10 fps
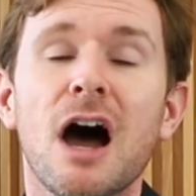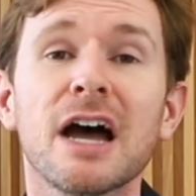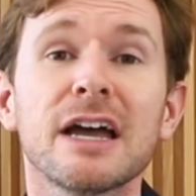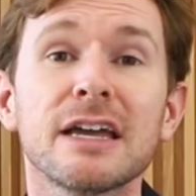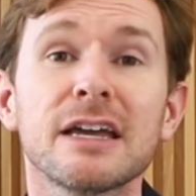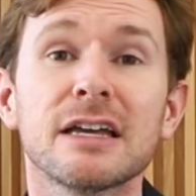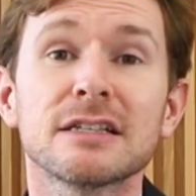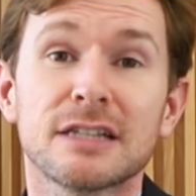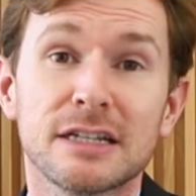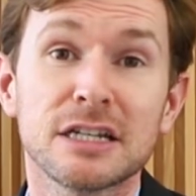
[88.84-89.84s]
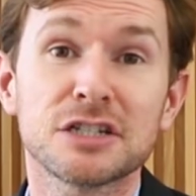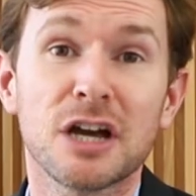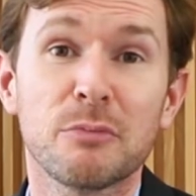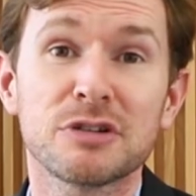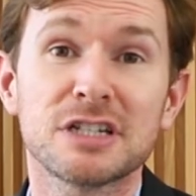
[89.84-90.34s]
I studied
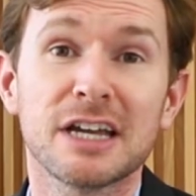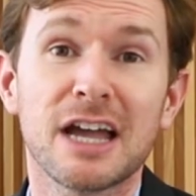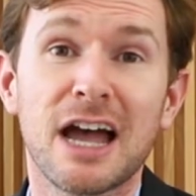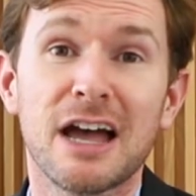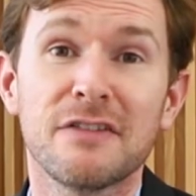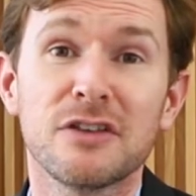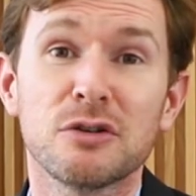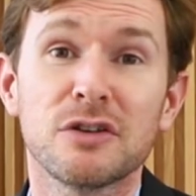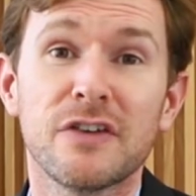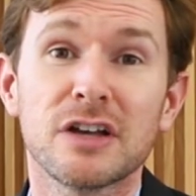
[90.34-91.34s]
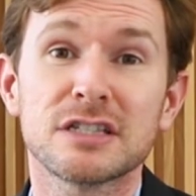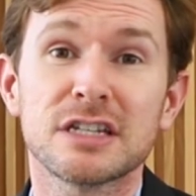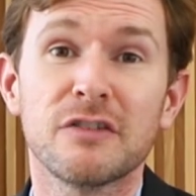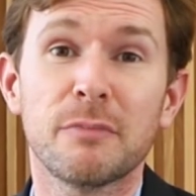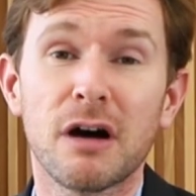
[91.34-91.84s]
interpreting at the
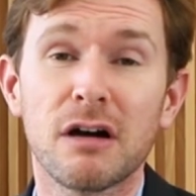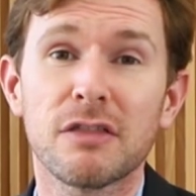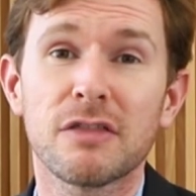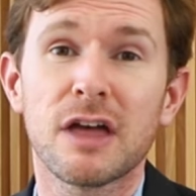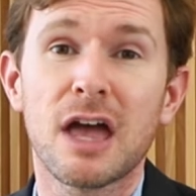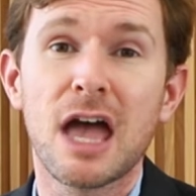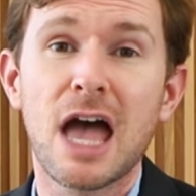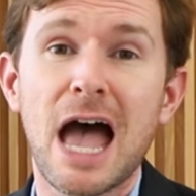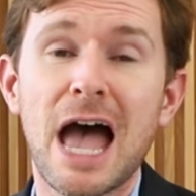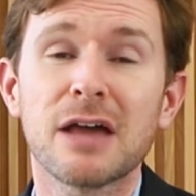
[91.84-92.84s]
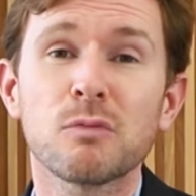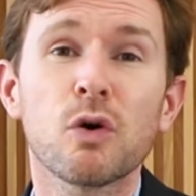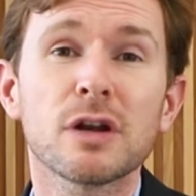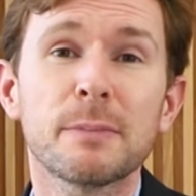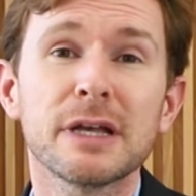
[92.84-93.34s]
University of Bath, and
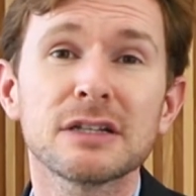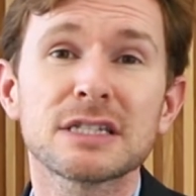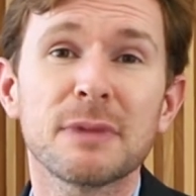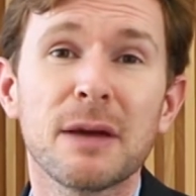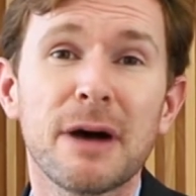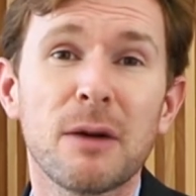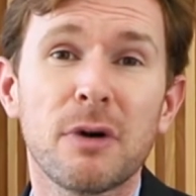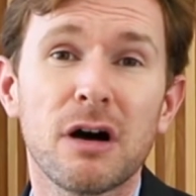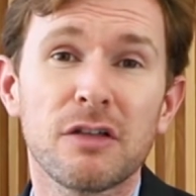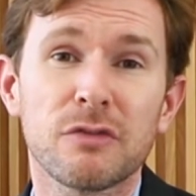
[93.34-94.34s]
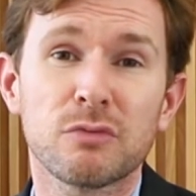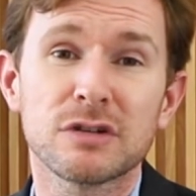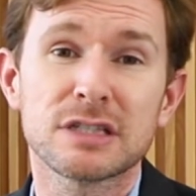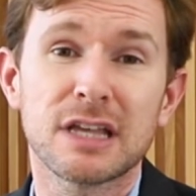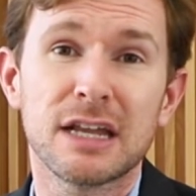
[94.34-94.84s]
what appealed to me about Bath
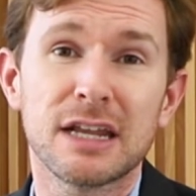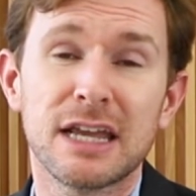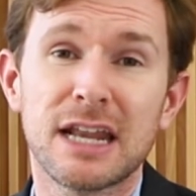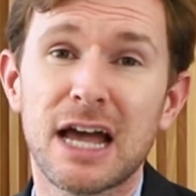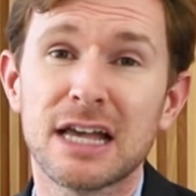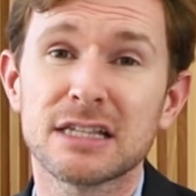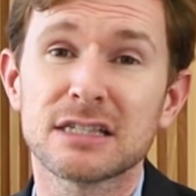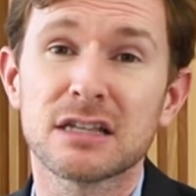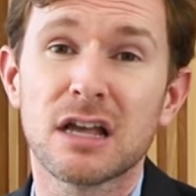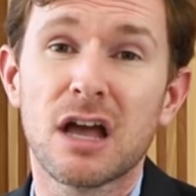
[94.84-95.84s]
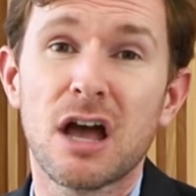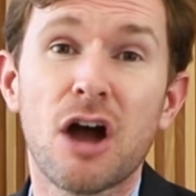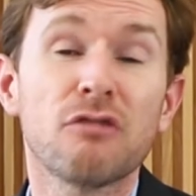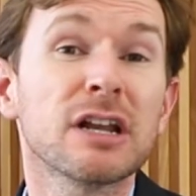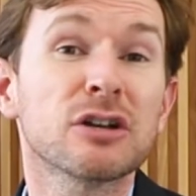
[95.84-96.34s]
was that it has
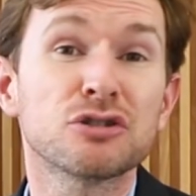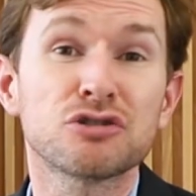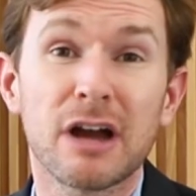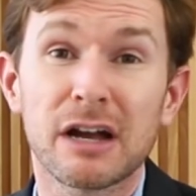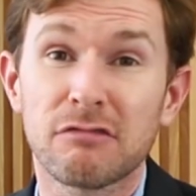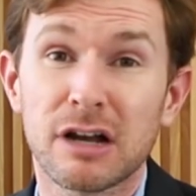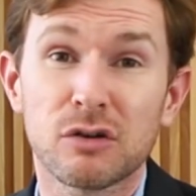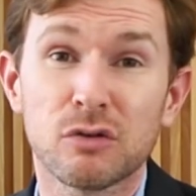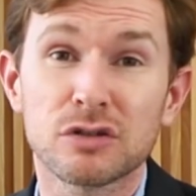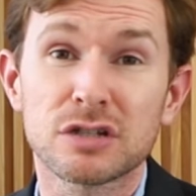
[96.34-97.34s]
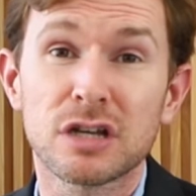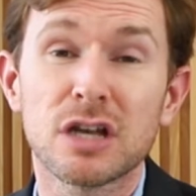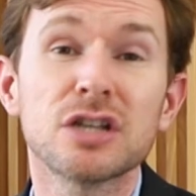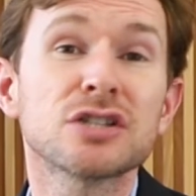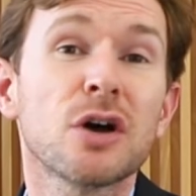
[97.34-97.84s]
a really good track record.
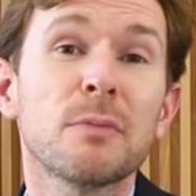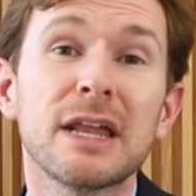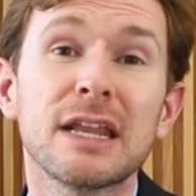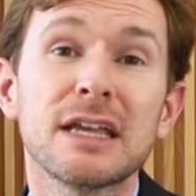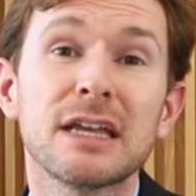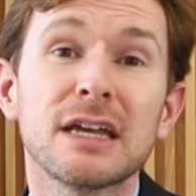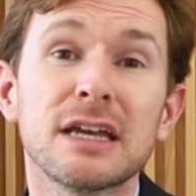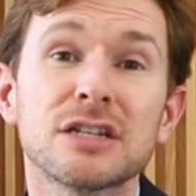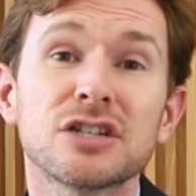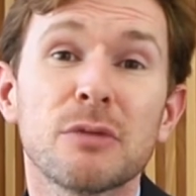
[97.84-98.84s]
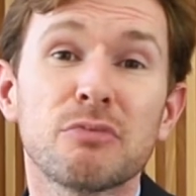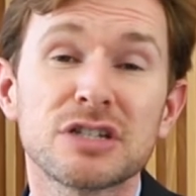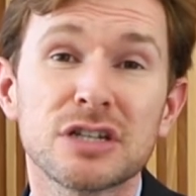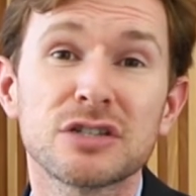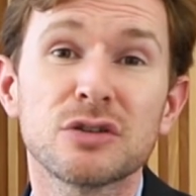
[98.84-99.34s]
So many
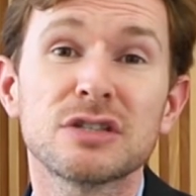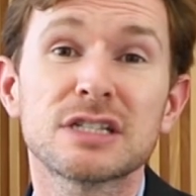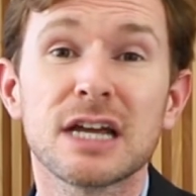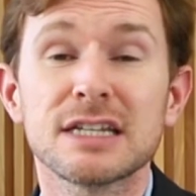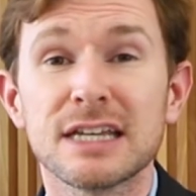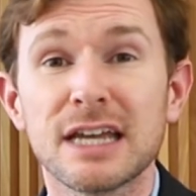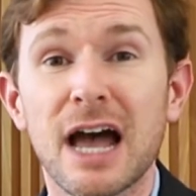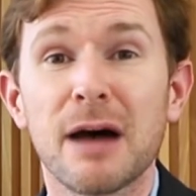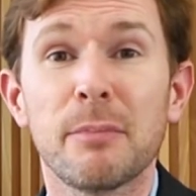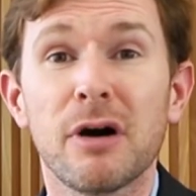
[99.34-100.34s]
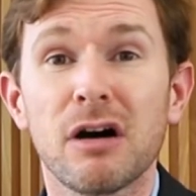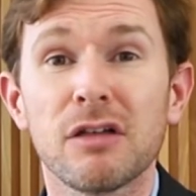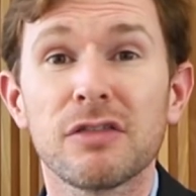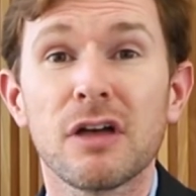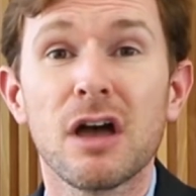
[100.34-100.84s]
interpreters who study at
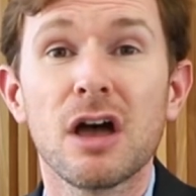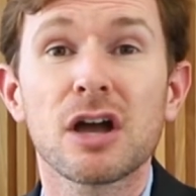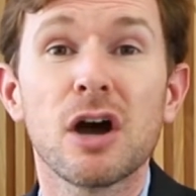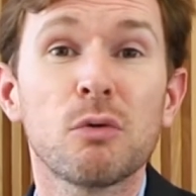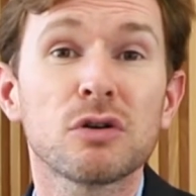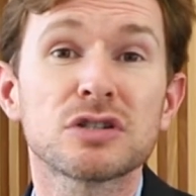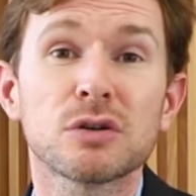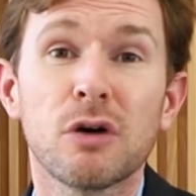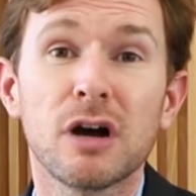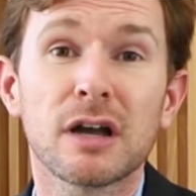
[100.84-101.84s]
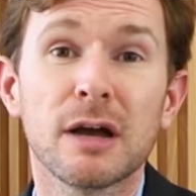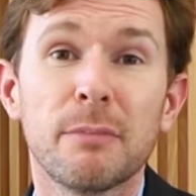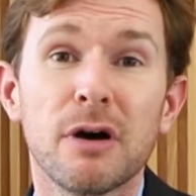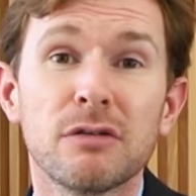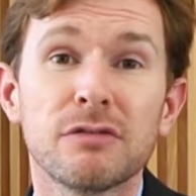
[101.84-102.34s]
Bath go on to work
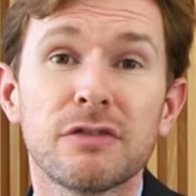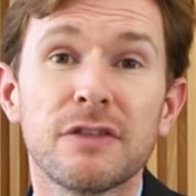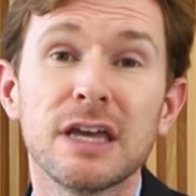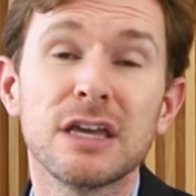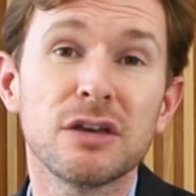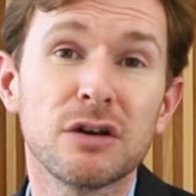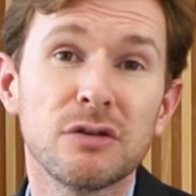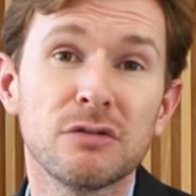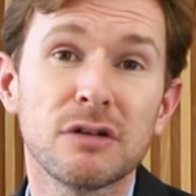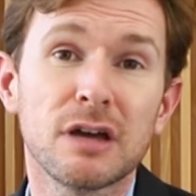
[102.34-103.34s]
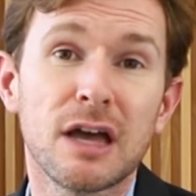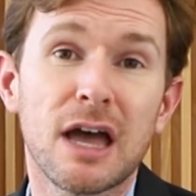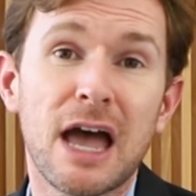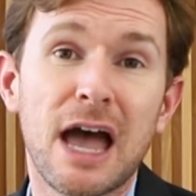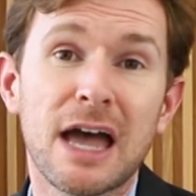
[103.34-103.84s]
at both the EU
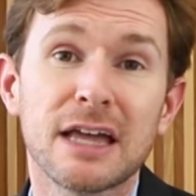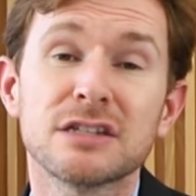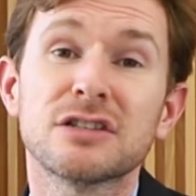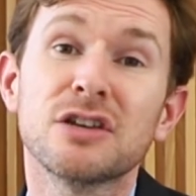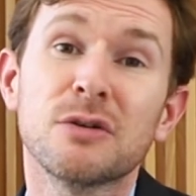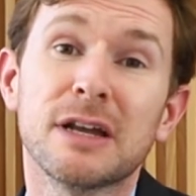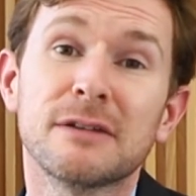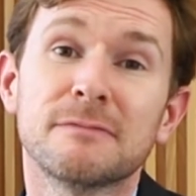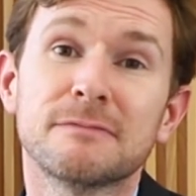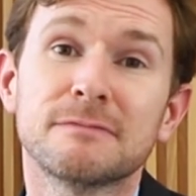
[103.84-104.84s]
and the UN.